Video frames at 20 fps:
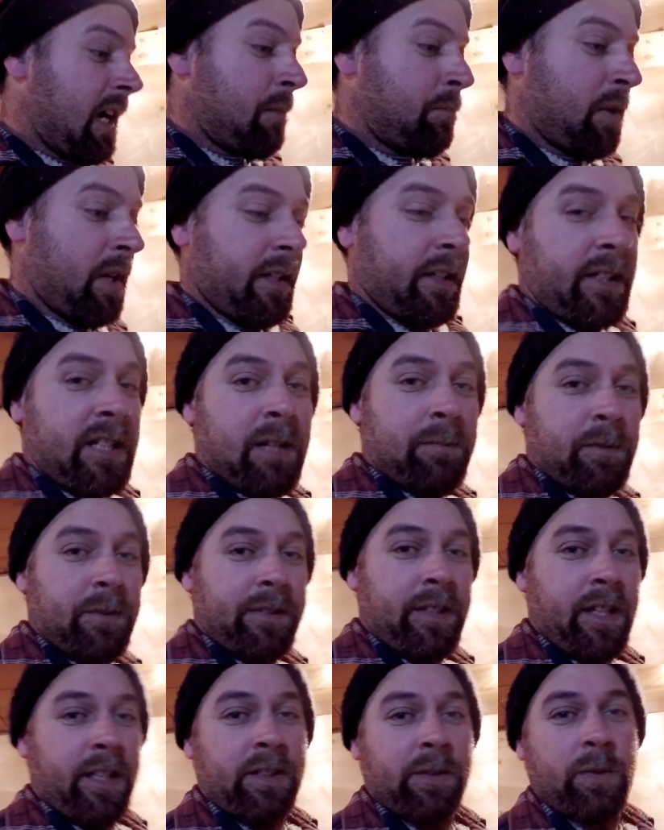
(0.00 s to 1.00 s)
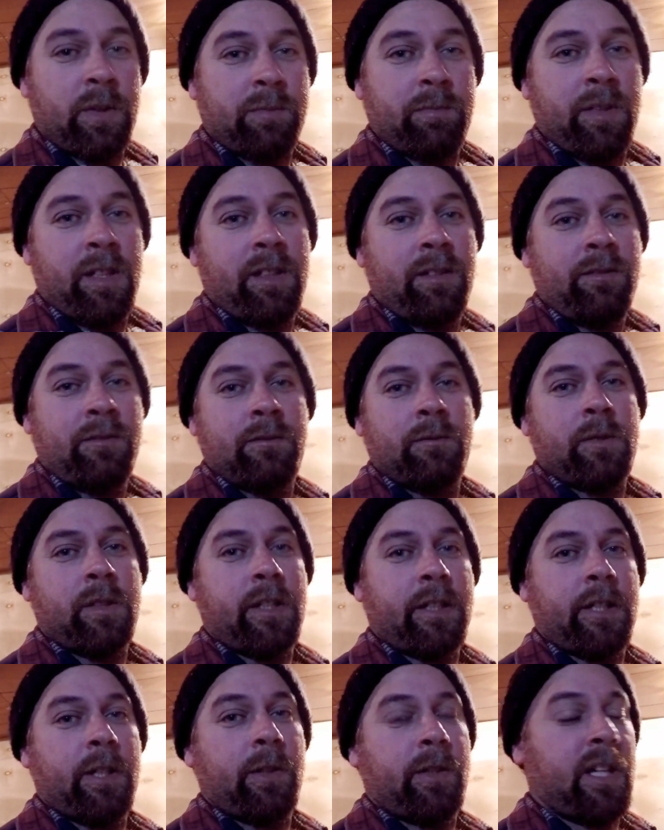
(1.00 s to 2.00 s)
bring a couple things with me when
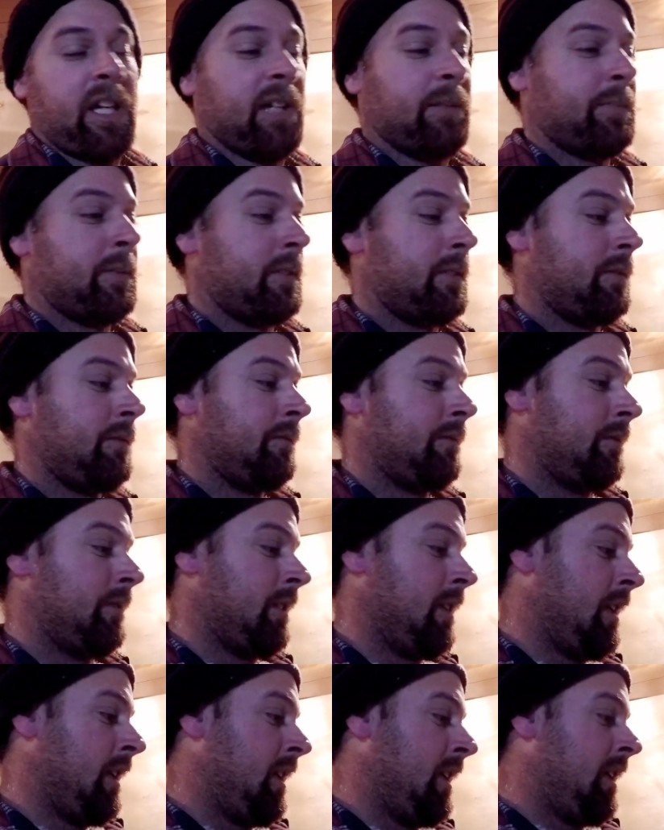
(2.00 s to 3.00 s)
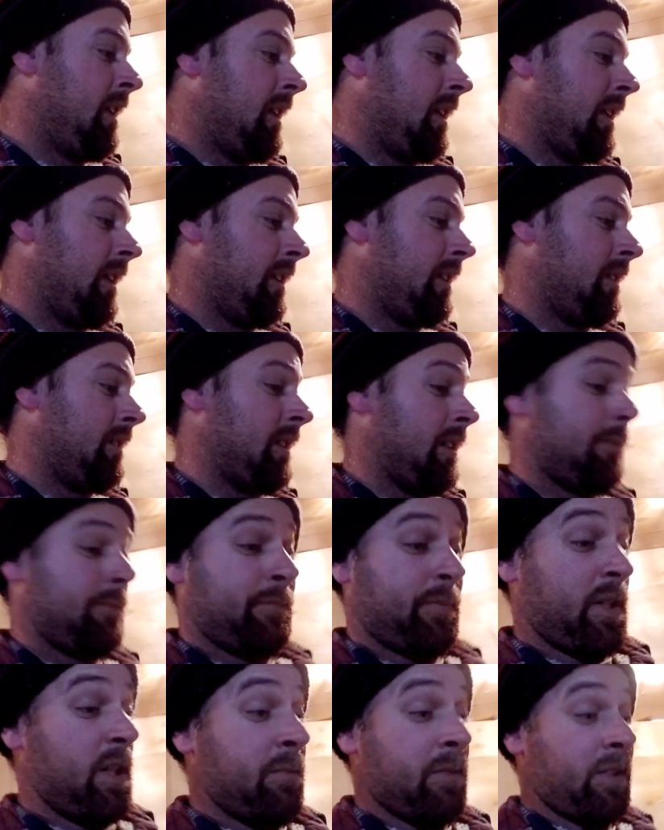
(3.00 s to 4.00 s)
I go camping, and I
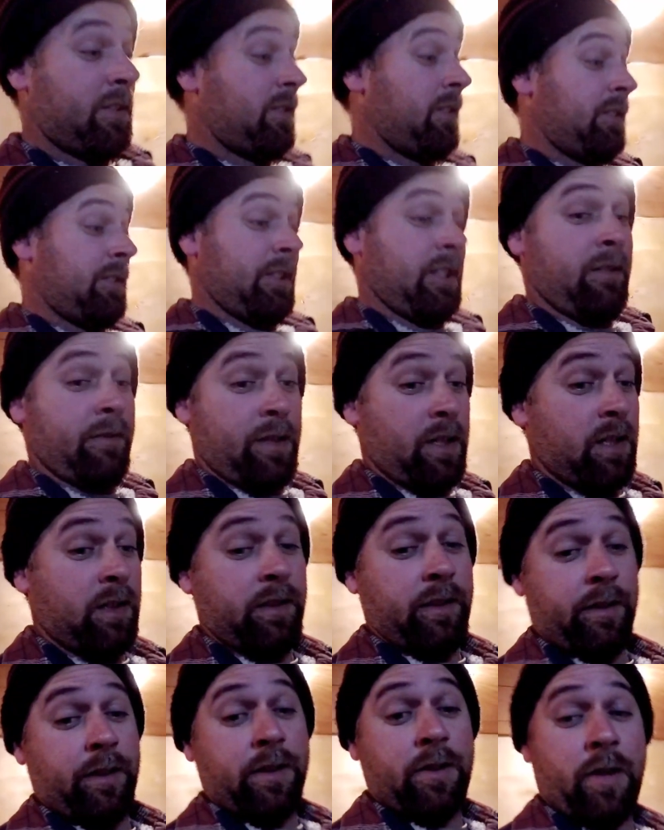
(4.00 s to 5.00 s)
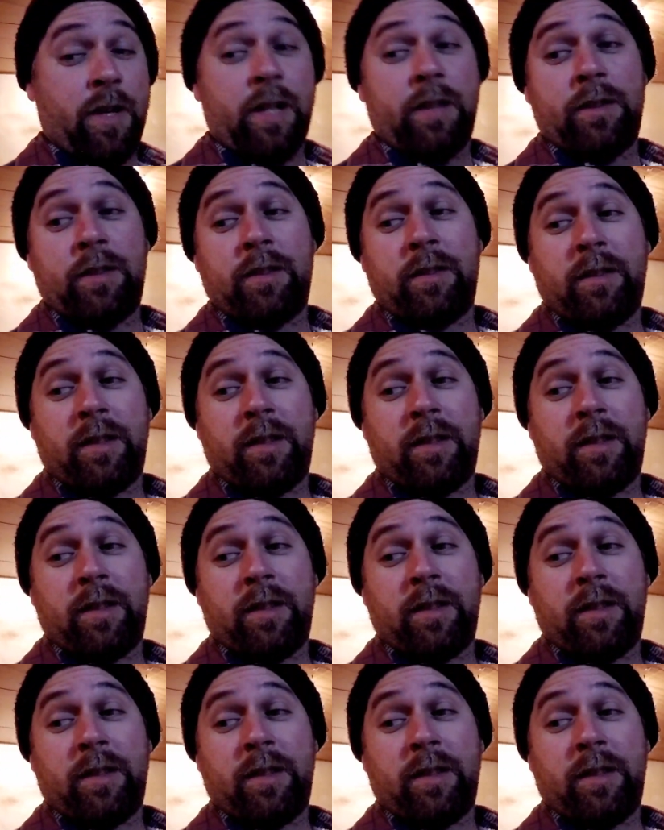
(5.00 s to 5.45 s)
pretty much just leave it all in the trailer.